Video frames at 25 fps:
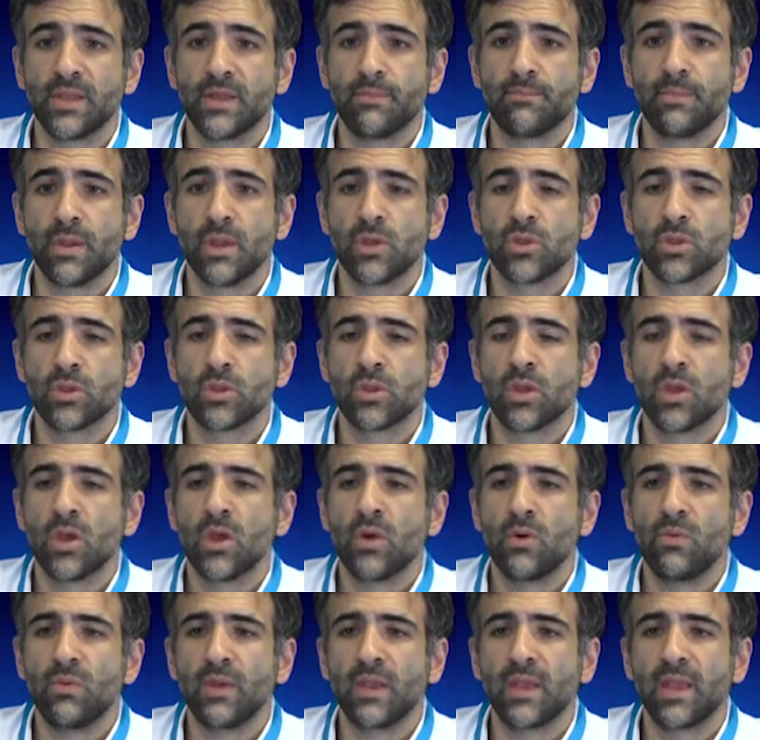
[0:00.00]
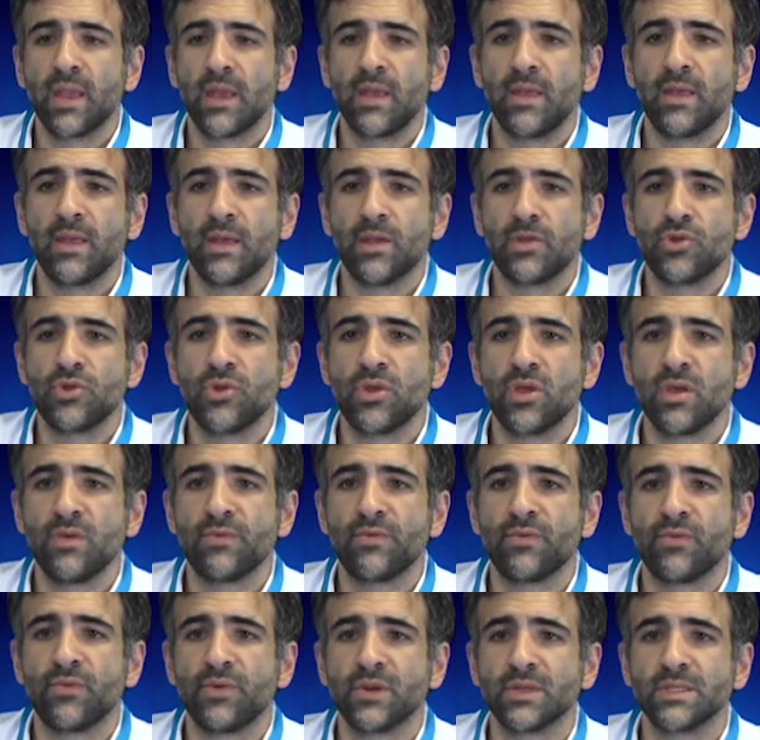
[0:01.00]
patient, we can achieve
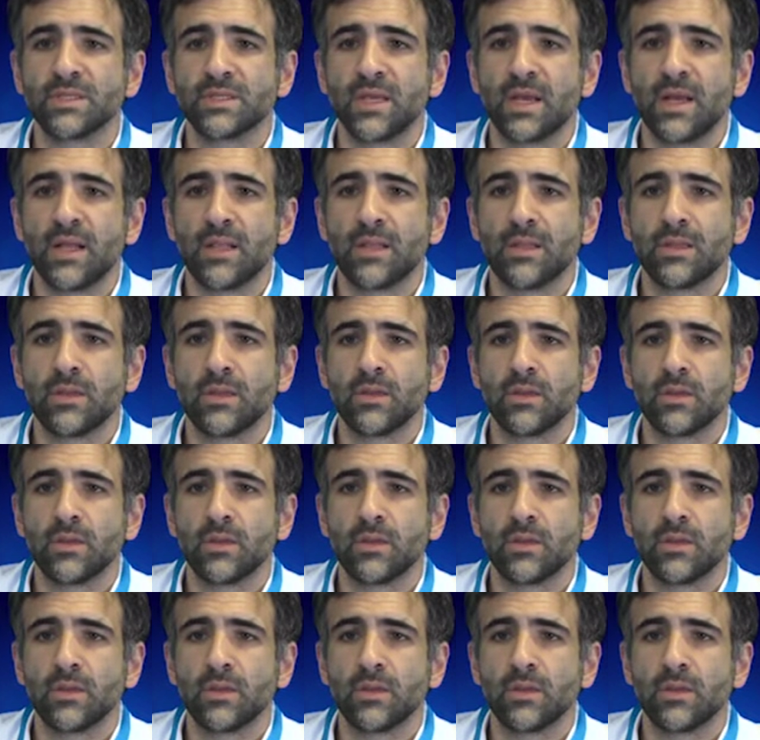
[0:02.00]
result